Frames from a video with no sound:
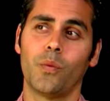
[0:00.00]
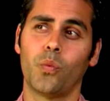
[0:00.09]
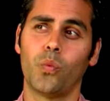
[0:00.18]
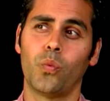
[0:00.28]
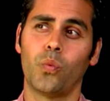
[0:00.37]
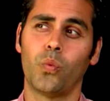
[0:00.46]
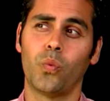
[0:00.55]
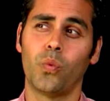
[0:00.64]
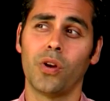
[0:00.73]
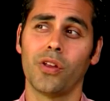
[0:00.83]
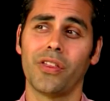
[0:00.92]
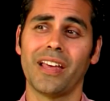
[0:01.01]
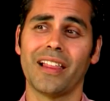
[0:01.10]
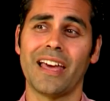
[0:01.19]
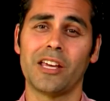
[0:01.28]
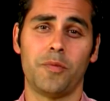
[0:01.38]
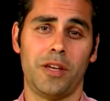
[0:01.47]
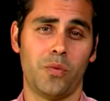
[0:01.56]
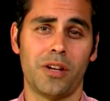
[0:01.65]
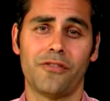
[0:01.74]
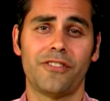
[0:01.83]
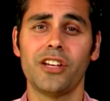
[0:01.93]
Will they like me?
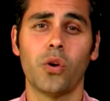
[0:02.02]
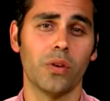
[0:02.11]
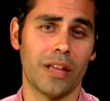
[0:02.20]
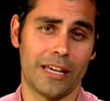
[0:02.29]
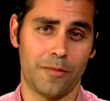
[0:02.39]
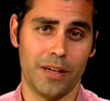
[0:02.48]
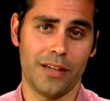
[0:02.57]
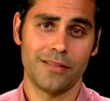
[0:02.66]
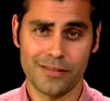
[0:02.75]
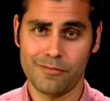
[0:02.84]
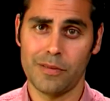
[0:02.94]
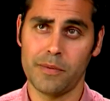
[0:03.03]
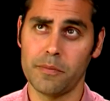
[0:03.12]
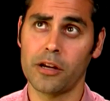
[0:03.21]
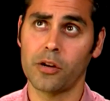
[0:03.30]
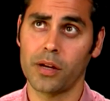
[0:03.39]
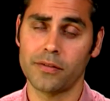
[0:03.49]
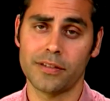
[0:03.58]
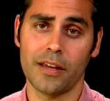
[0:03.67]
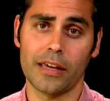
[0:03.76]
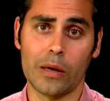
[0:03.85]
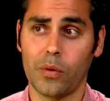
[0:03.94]
What if they don't like me is maybe a better way of
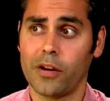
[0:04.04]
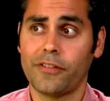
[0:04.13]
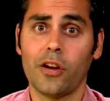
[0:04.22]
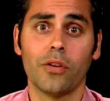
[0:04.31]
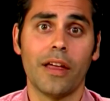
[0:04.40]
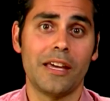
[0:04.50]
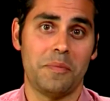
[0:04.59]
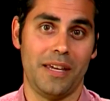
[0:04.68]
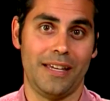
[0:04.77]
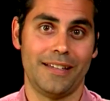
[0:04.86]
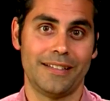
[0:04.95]
saying it. What if they don't like me?